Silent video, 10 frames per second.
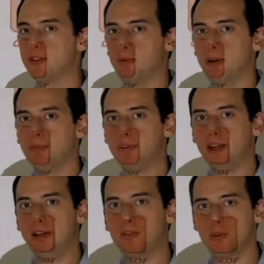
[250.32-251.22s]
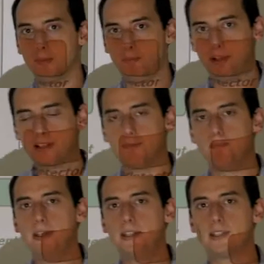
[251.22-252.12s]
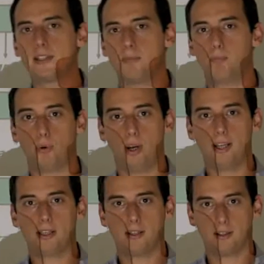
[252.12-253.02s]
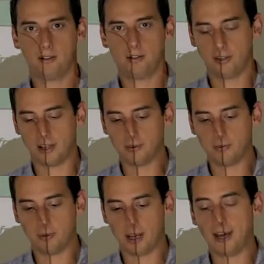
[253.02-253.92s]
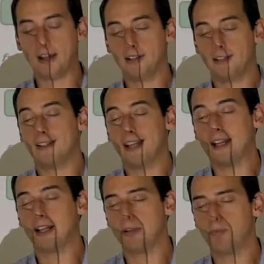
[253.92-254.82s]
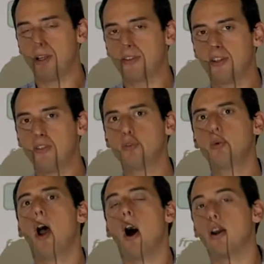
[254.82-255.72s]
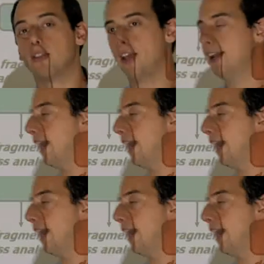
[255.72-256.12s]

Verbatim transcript: that we obtain, so the bits and pieces that break, that, a, that an analyte breaks into, are then